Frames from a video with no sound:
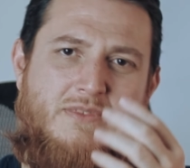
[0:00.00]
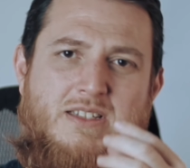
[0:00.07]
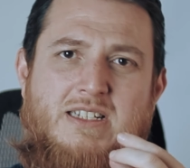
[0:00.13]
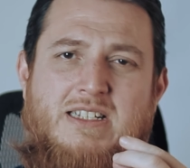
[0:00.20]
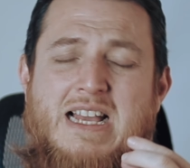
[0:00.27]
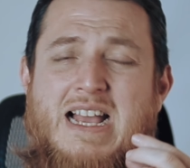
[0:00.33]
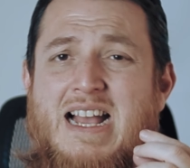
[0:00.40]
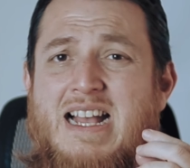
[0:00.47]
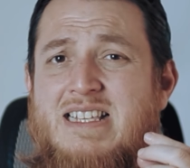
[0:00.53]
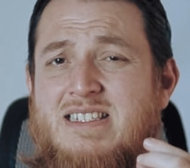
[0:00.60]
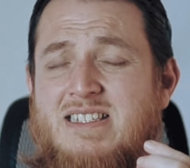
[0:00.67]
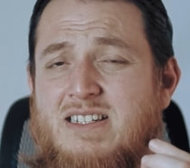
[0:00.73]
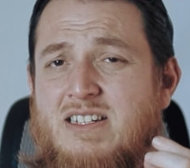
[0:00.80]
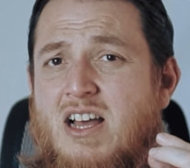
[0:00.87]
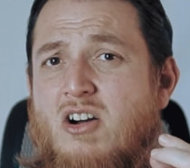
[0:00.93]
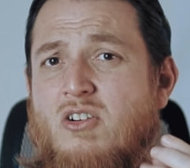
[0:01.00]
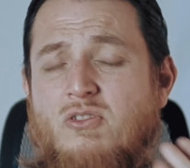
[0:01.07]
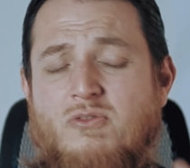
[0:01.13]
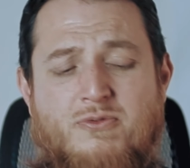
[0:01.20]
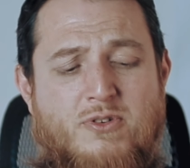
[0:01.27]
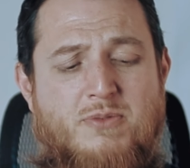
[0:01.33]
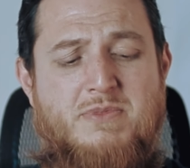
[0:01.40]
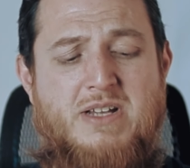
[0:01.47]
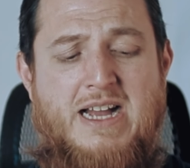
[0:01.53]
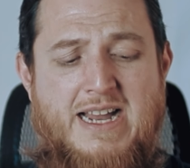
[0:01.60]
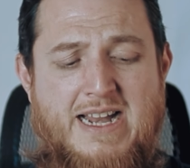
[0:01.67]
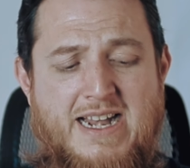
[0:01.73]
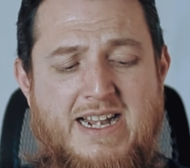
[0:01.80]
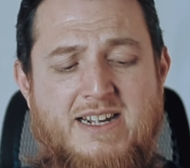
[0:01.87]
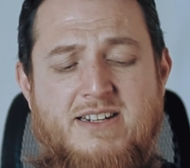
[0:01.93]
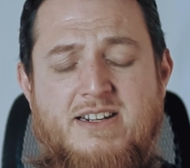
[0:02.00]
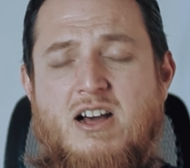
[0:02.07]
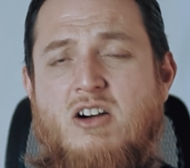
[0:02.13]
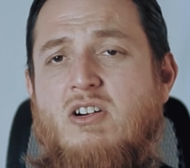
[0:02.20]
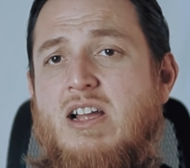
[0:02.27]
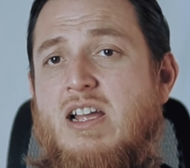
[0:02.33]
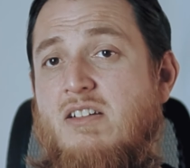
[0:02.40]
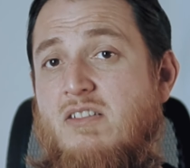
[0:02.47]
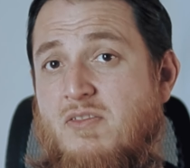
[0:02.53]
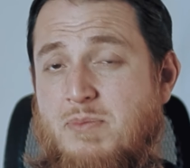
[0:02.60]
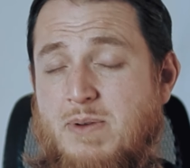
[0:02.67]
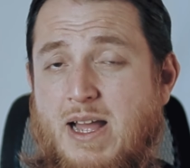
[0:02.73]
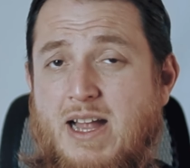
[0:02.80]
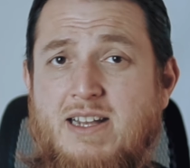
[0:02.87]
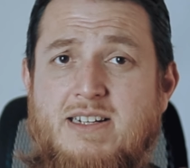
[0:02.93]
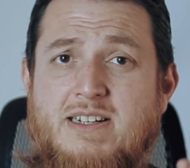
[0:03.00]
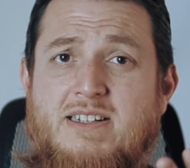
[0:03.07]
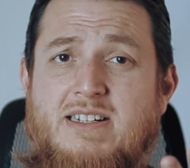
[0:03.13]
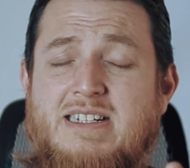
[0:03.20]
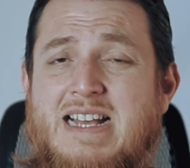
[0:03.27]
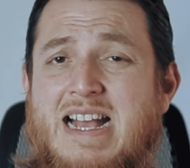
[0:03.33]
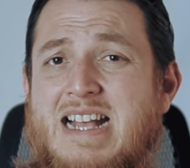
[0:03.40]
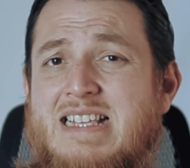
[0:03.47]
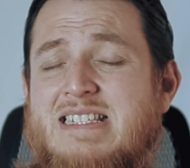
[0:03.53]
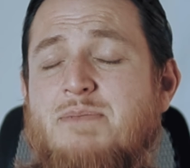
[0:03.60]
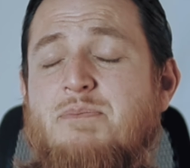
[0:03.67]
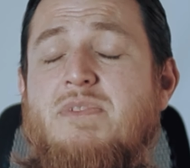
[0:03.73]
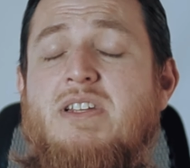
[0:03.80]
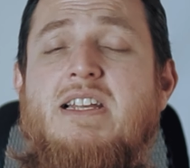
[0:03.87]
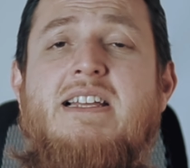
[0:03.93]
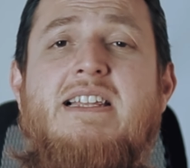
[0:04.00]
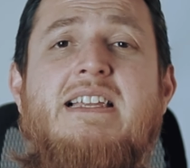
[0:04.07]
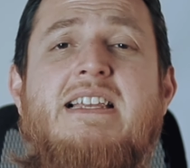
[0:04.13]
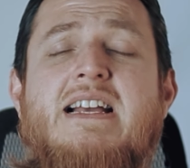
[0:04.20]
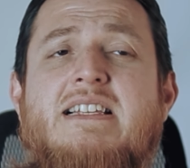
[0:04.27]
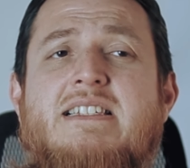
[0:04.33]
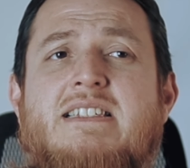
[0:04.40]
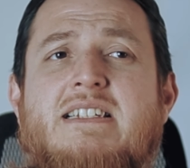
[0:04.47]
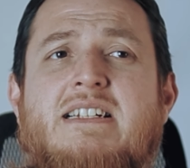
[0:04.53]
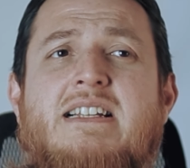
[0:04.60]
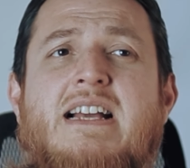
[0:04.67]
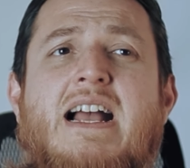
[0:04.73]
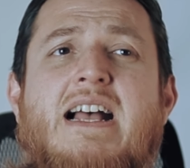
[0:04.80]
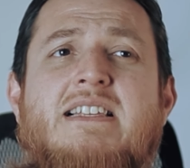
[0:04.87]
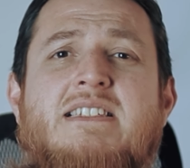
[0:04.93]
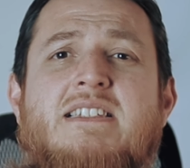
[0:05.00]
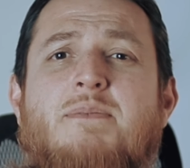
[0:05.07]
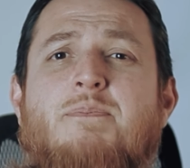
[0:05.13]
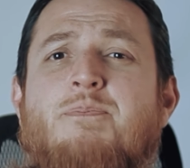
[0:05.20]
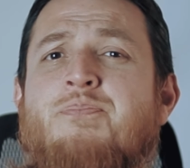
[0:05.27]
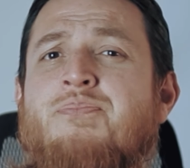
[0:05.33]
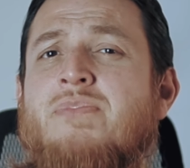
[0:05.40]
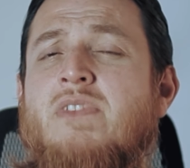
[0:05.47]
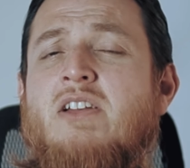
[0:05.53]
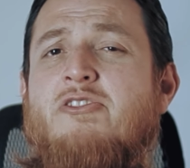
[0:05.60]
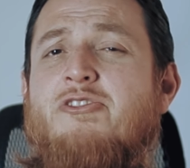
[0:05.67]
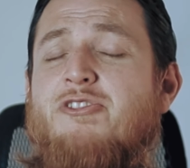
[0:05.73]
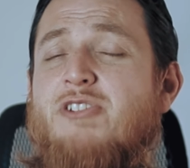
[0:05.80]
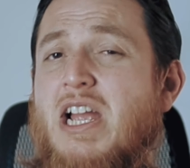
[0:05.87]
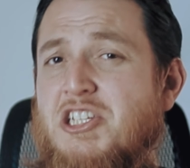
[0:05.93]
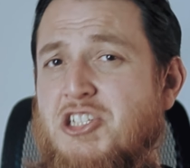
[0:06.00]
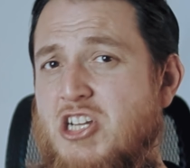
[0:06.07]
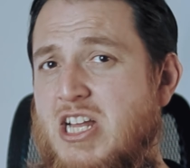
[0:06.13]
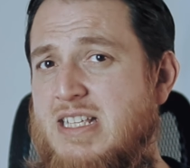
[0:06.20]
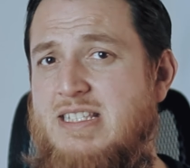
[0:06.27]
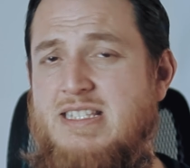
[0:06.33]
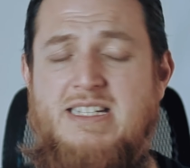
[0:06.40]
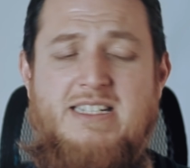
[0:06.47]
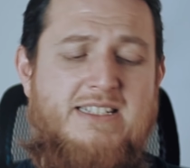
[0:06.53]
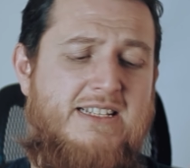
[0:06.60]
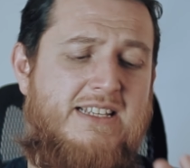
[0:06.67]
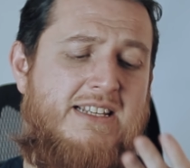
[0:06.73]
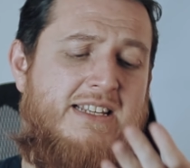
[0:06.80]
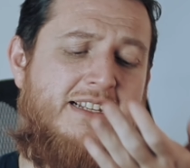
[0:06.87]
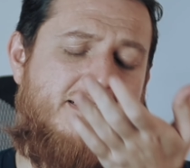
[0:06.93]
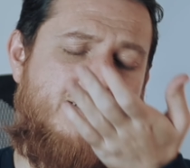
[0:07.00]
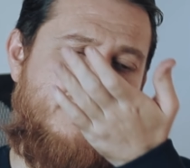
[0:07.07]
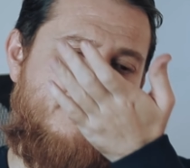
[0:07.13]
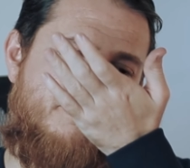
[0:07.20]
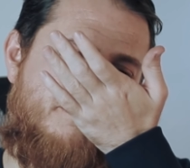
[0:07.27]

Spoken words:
It has now from the hand, now I have applied it, it has some airiness, it has some freshness in it.